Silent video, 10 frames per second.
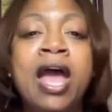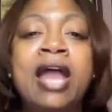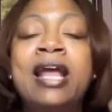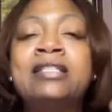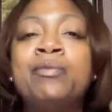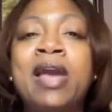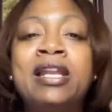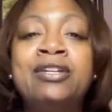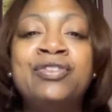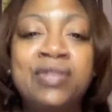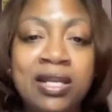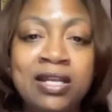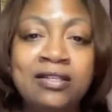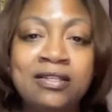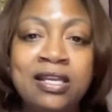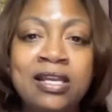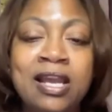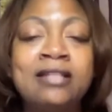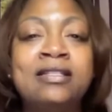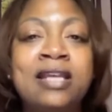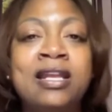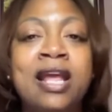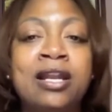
and has managed CDC and state